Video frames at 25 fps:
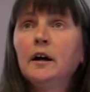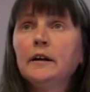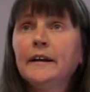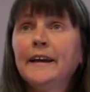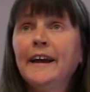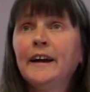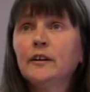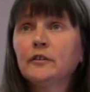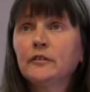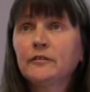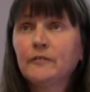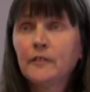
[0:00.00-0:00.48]

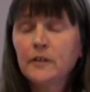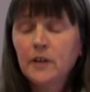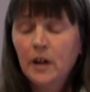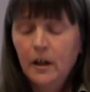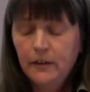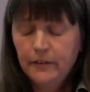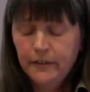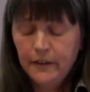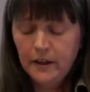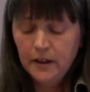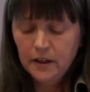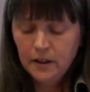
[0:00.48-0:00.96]
counts for
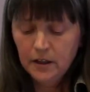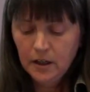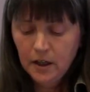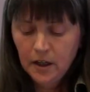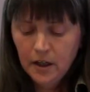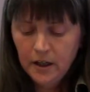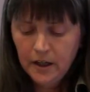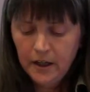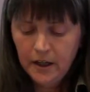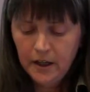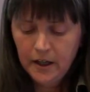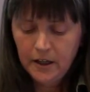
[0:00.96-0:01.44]
nothing
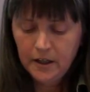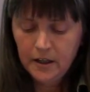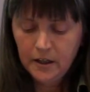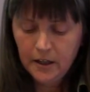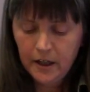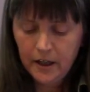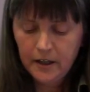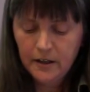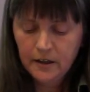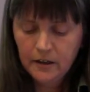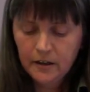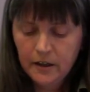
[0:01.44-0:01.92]

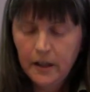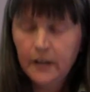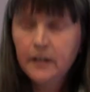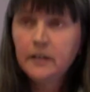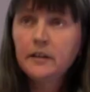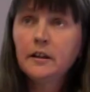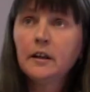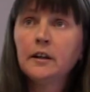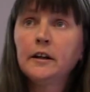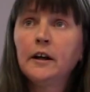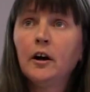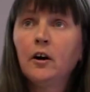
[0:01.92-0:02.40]

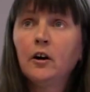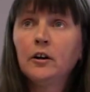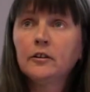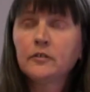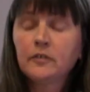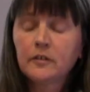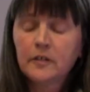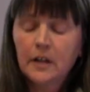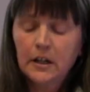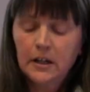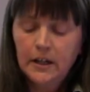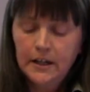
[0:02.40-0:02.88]
in the
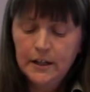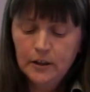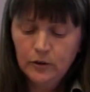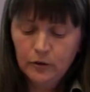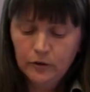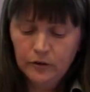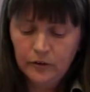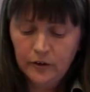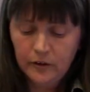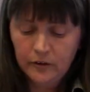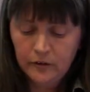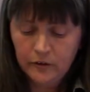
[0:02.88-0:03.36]
eyes of the
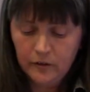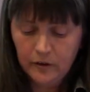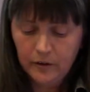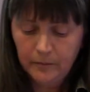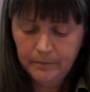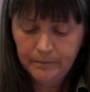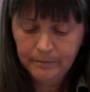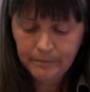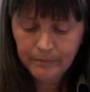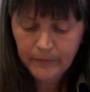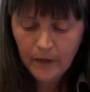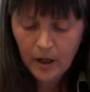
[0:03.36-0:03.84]
legal
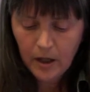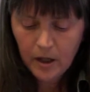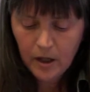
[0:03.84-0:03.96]
system.